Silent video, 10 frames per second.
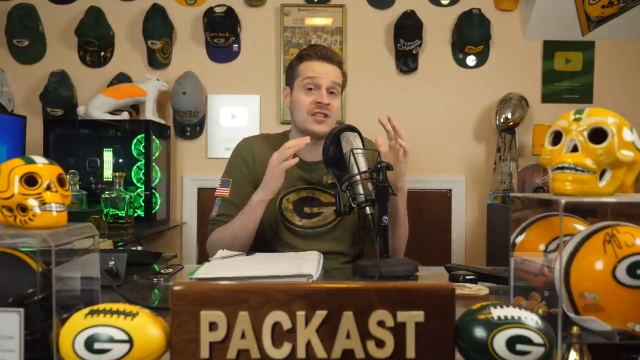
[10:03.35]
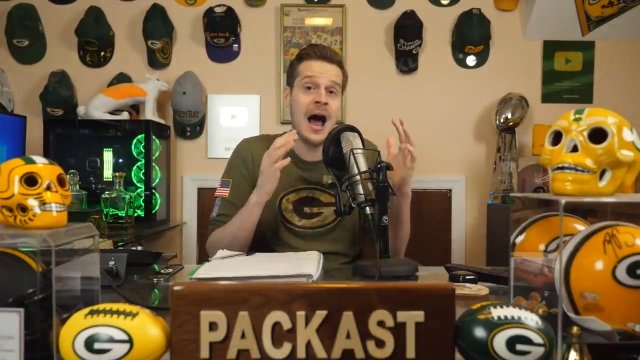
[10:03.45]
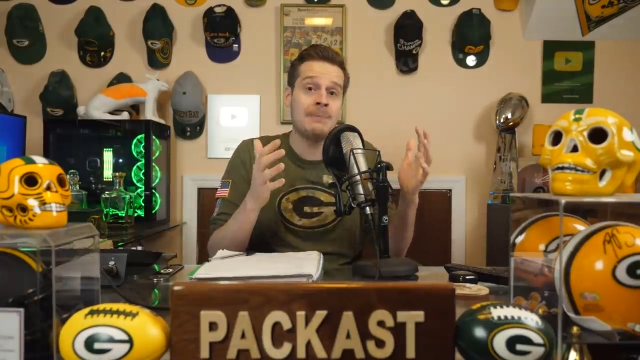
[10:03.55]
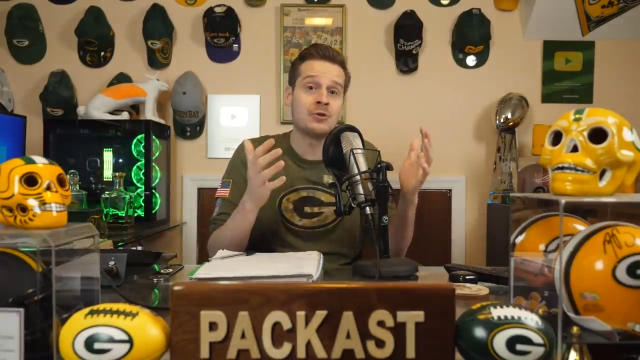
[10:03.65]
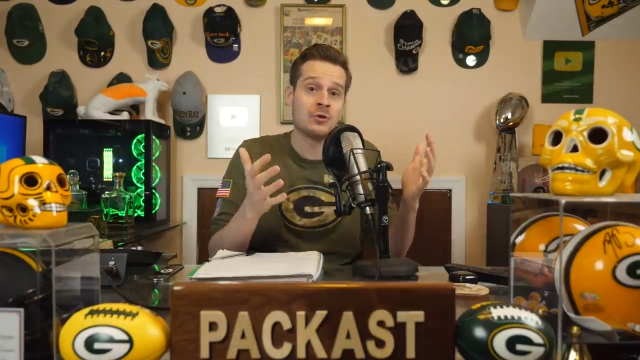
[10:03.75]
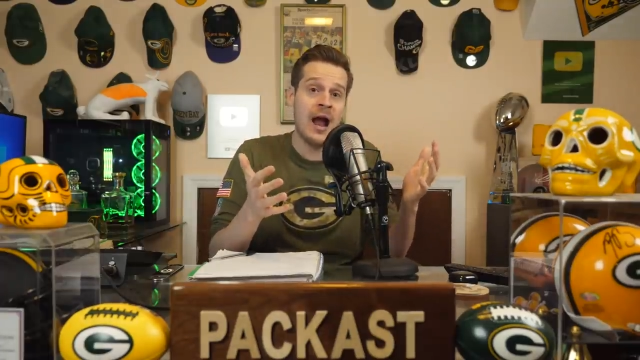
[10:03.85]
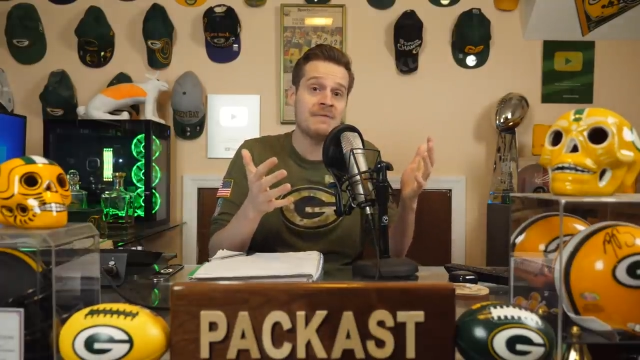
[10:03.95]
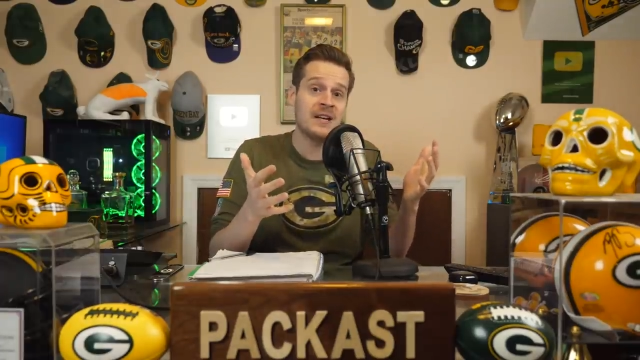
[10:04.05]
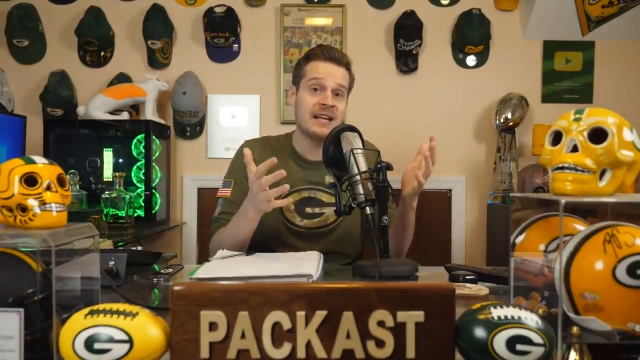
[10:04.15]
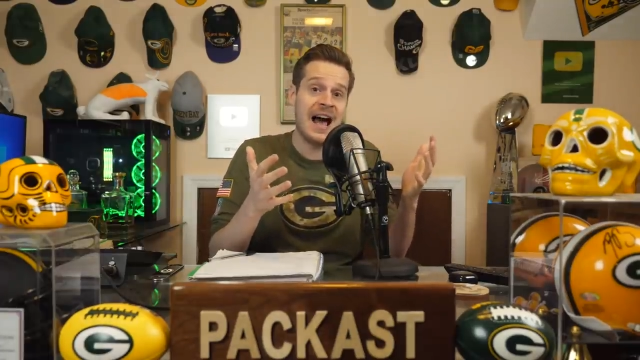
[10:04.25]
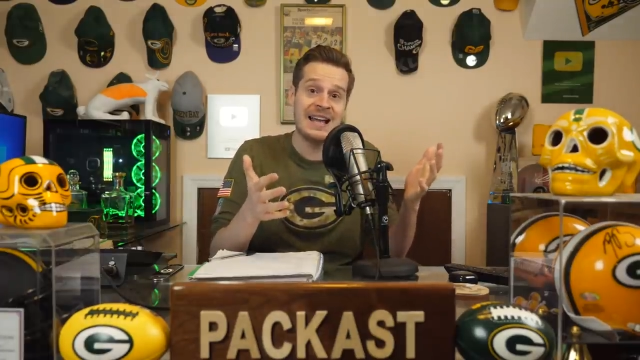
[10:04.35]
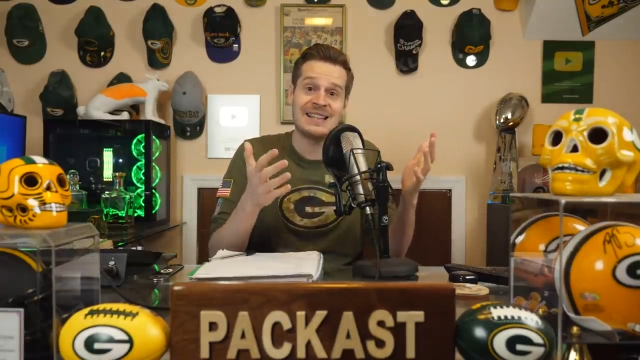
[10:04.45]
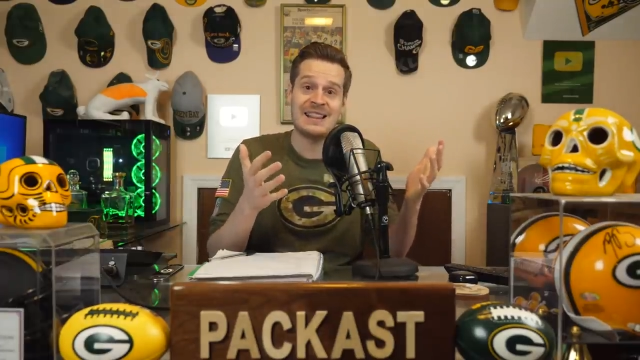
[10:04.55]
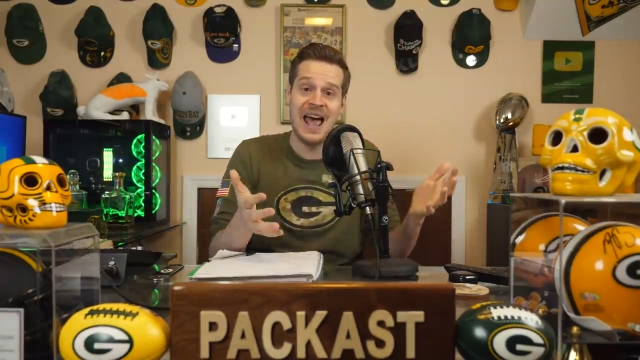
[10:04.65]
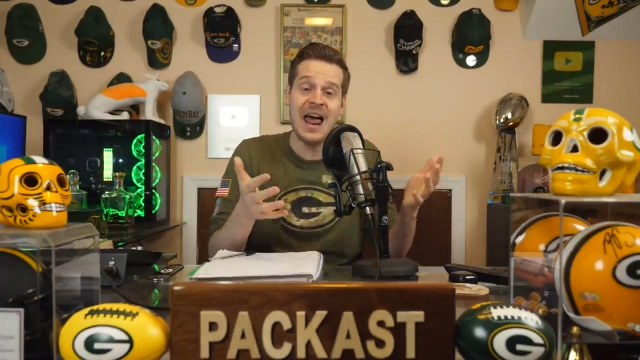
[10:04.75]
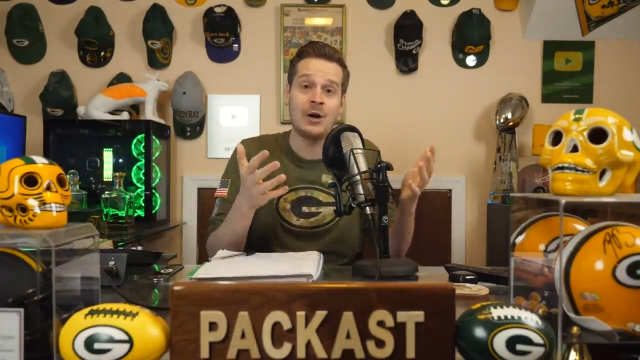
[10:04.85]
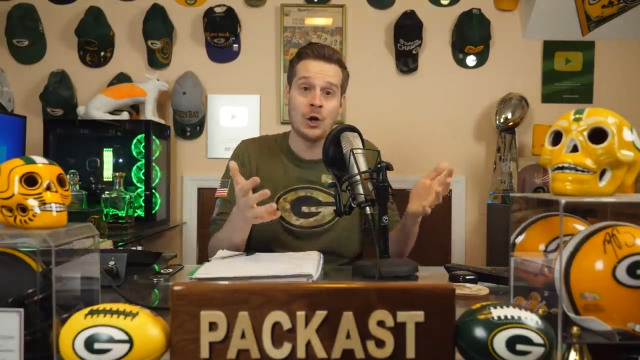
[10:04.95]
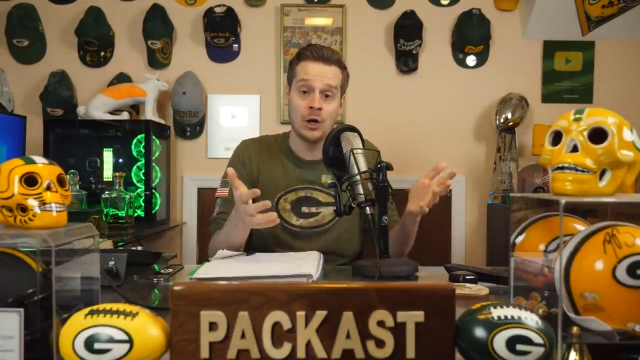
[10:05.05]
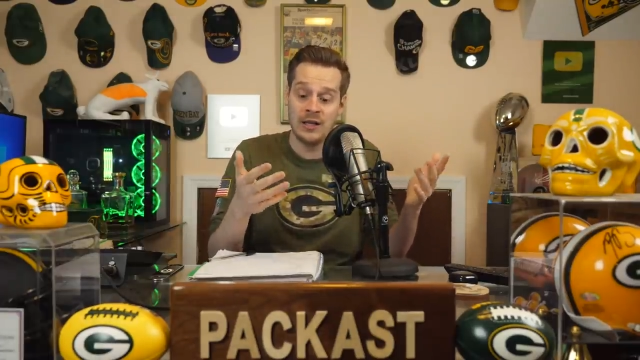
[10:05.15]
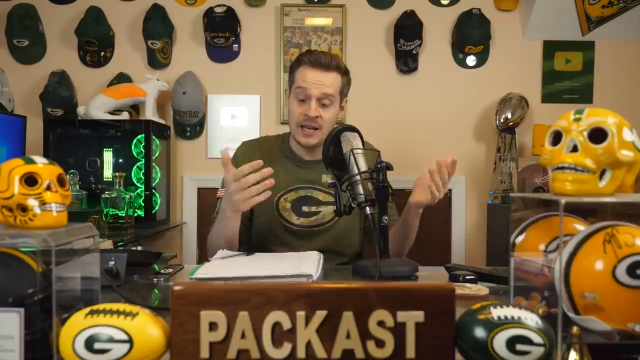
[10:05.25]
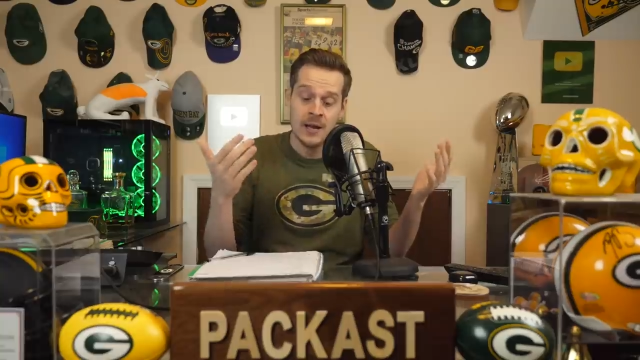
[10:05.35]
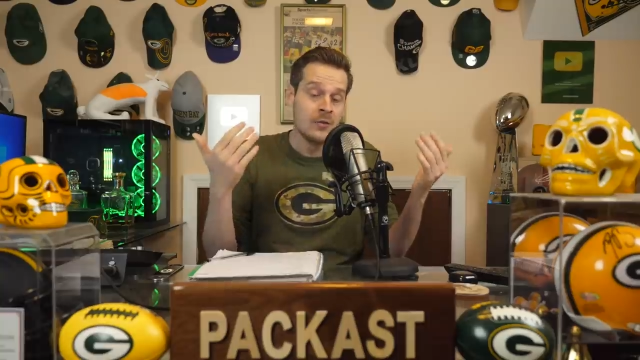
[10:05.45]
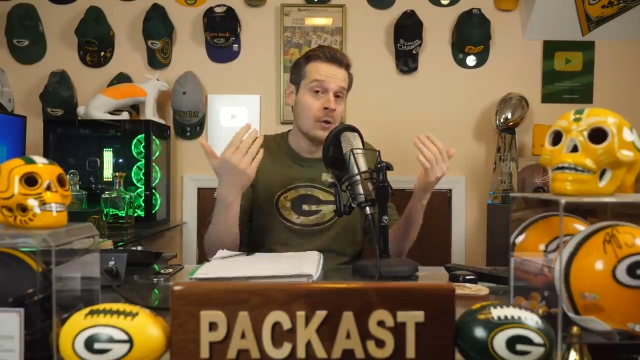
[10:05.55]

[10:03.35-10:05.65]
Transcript: stopped drafting guys that early,